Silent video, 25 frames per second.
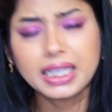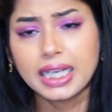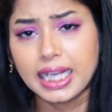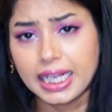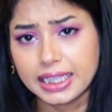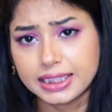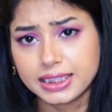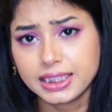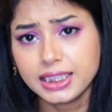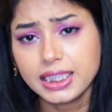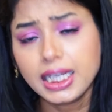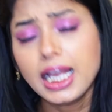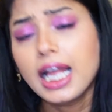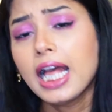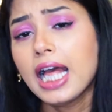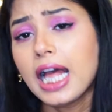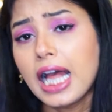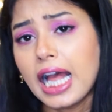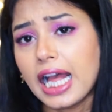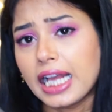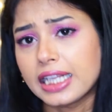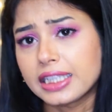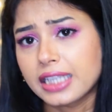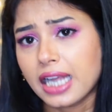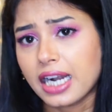acid,
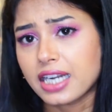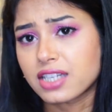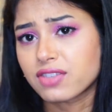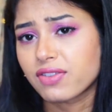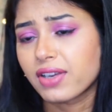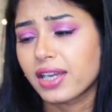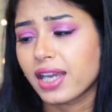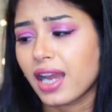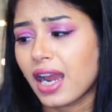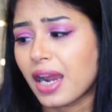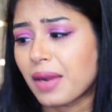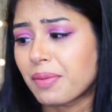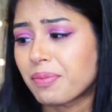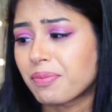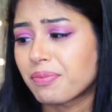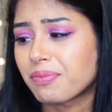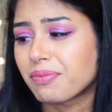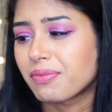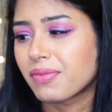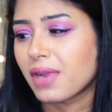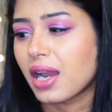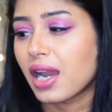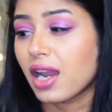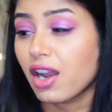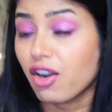and that's why I
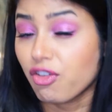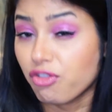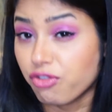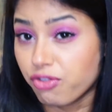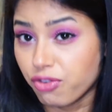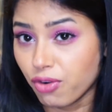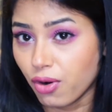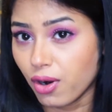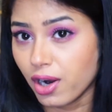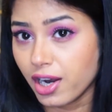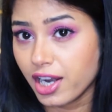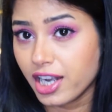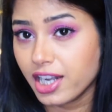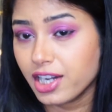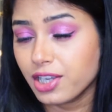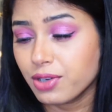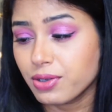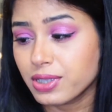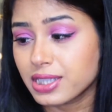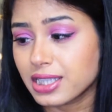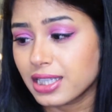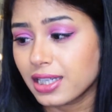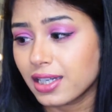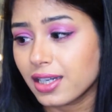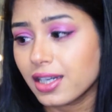avoid
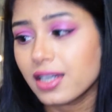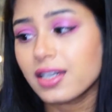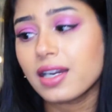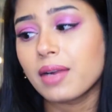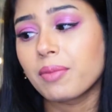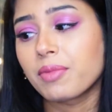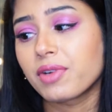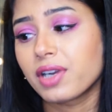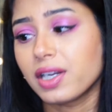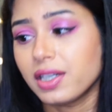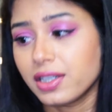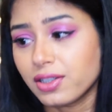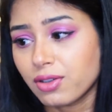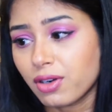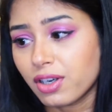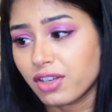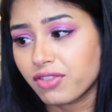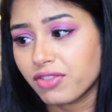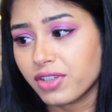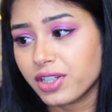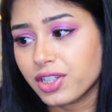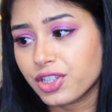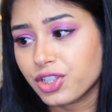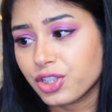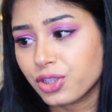using it. I'm really
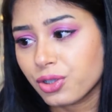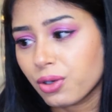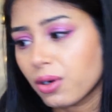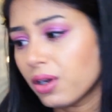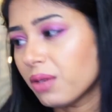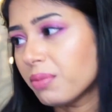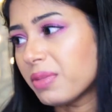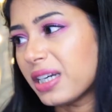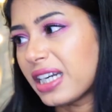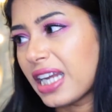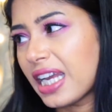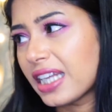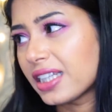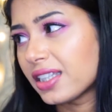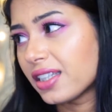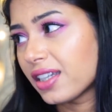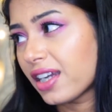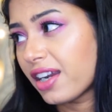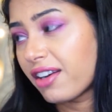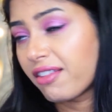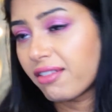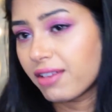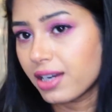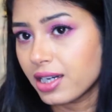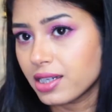not very sure, but I think
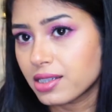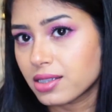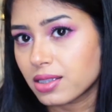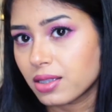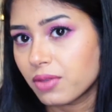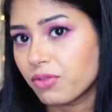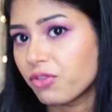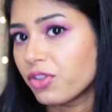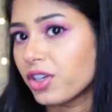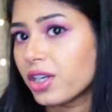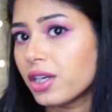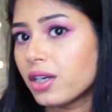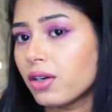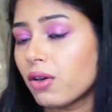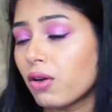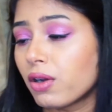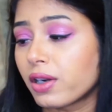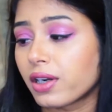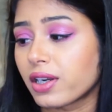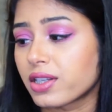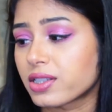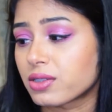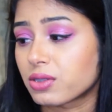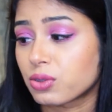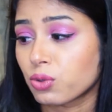I read somewhere
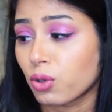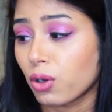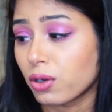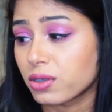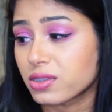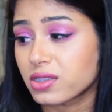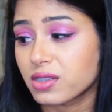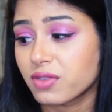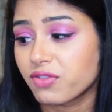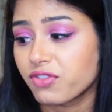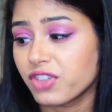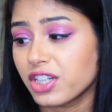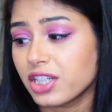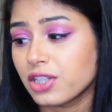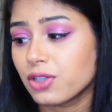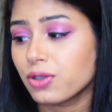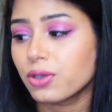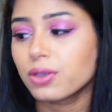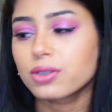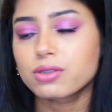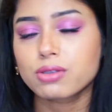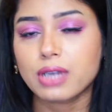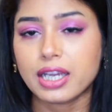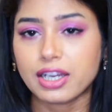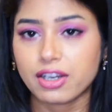or I saw some
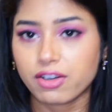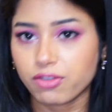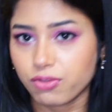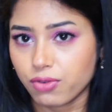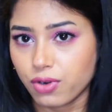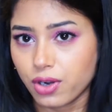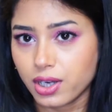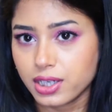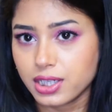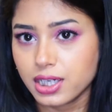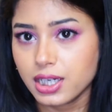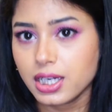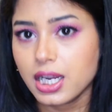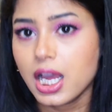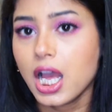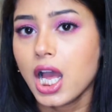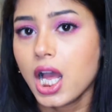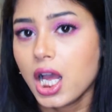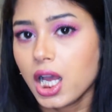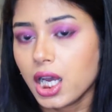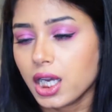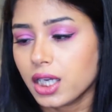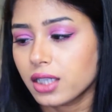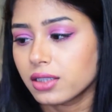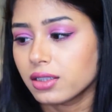videos, so I avoid it.
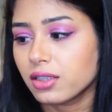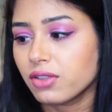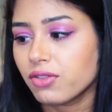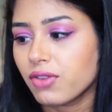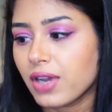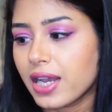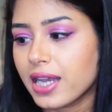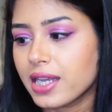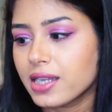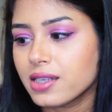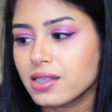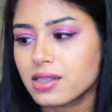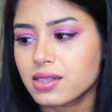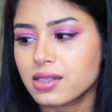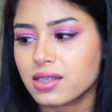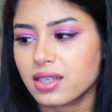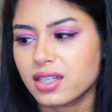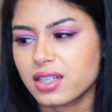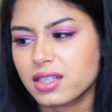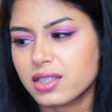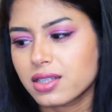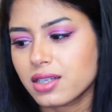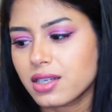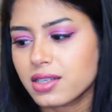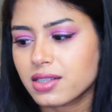Otherwise,
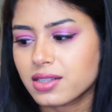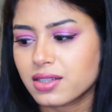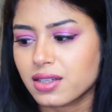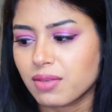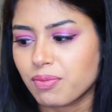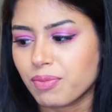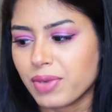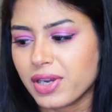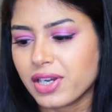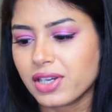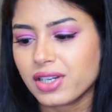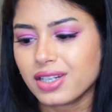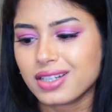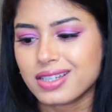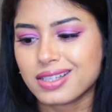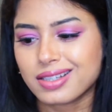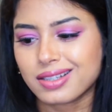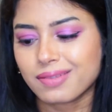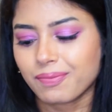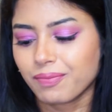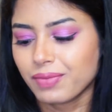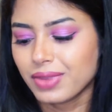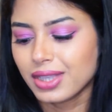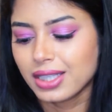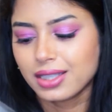it just
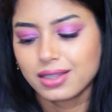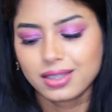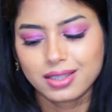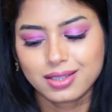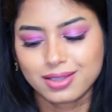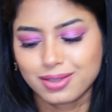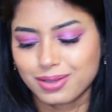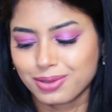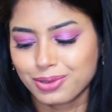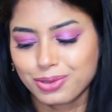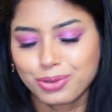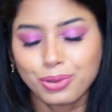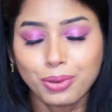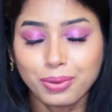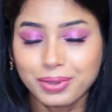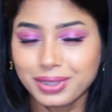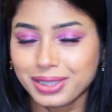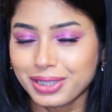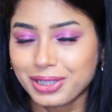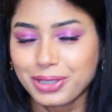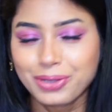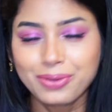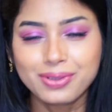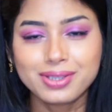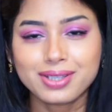depends.
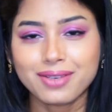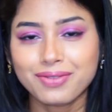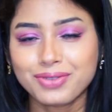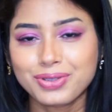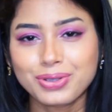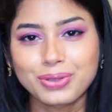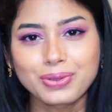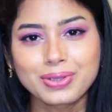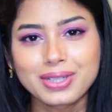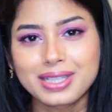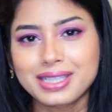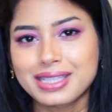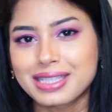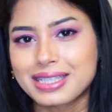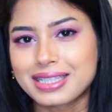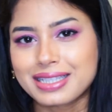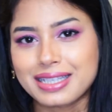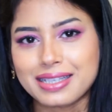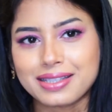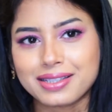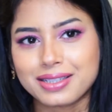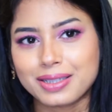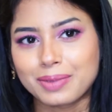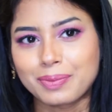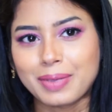The use of toners is
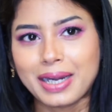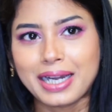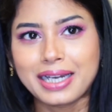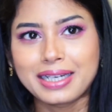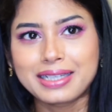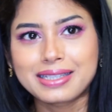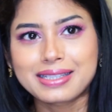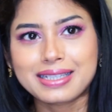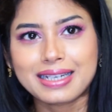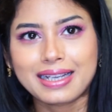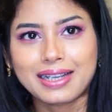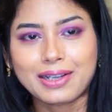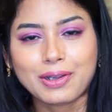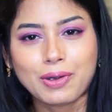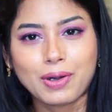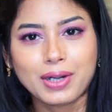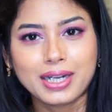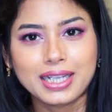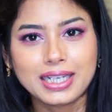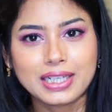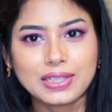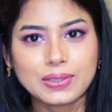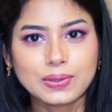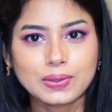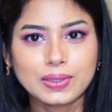customized
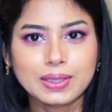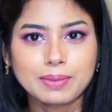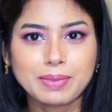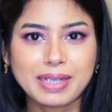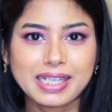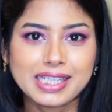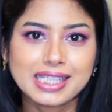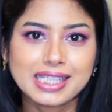according to my